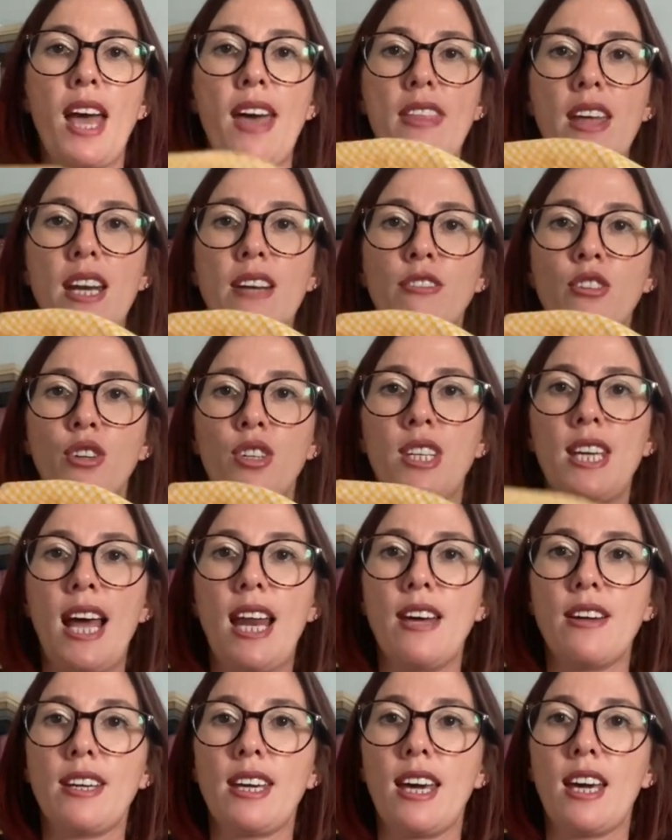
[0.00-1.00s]
and then I've got
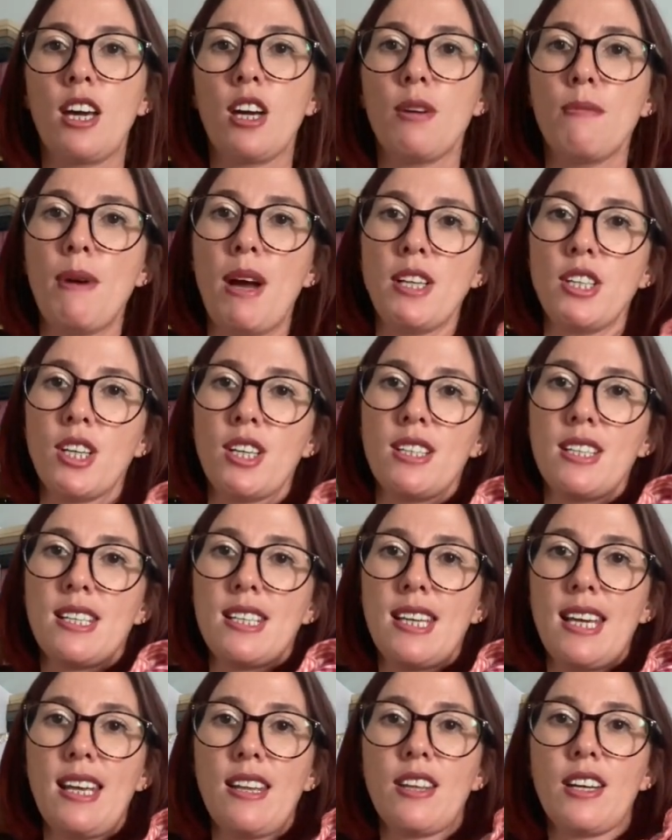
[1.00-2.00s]
yellow gingham and you can
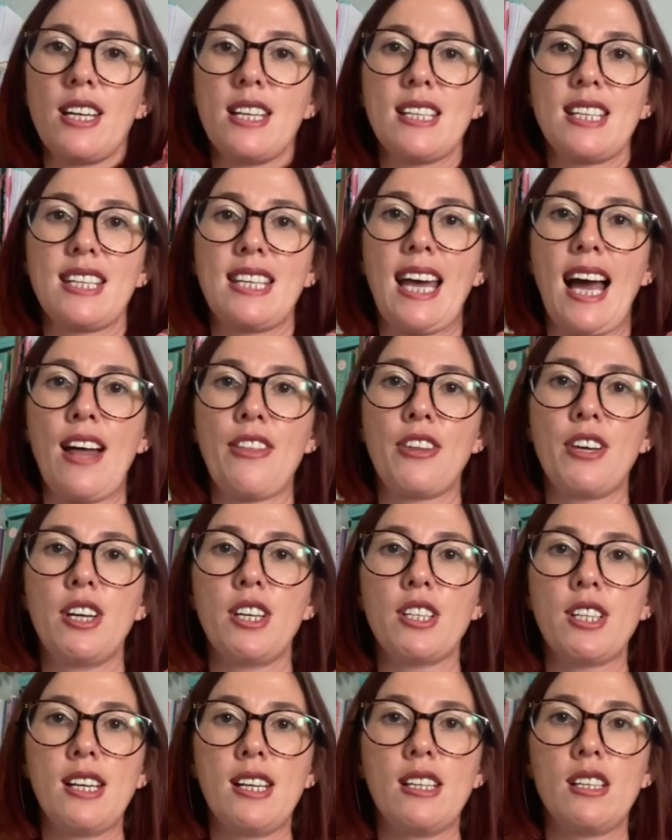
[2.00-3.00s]
see that it's
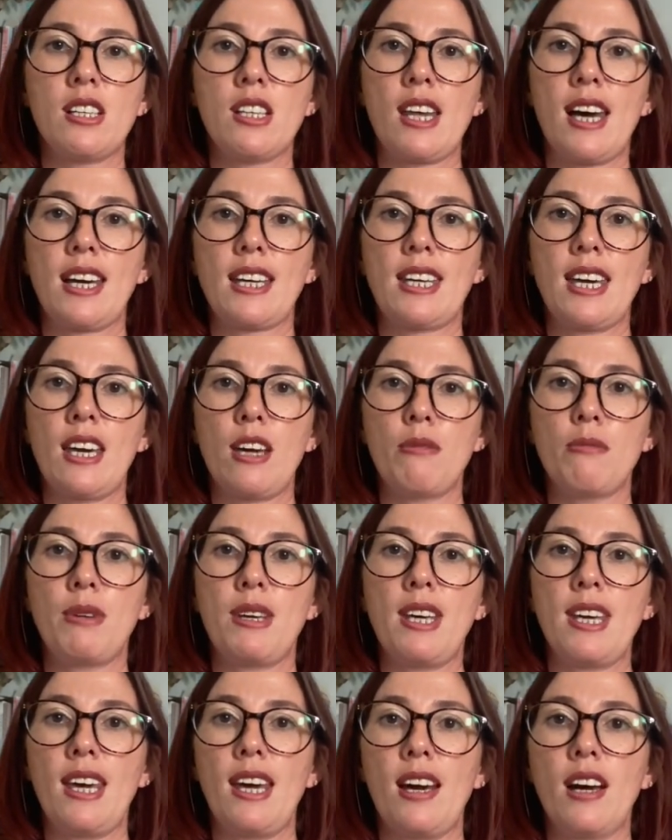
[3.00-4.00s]
gathered into that gingham
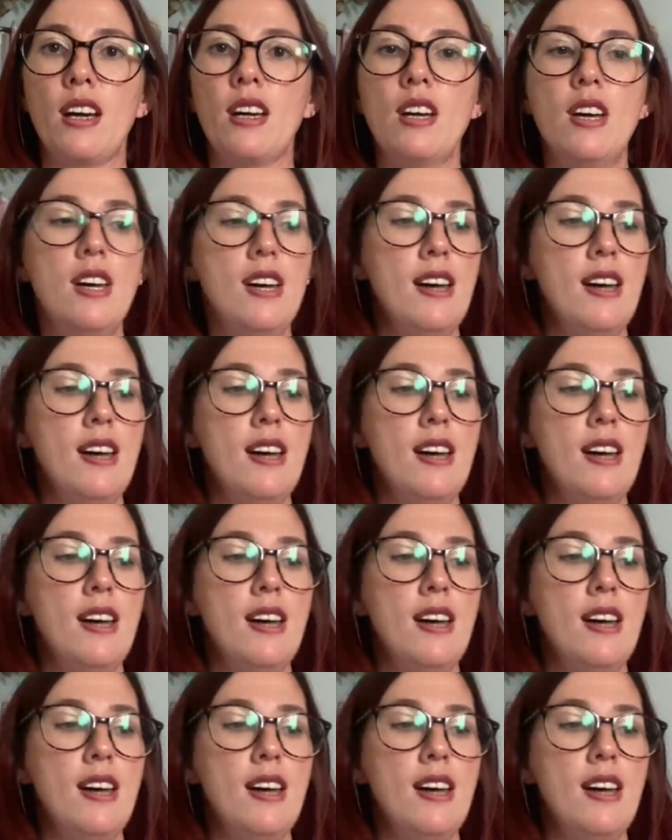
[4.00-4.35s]
here.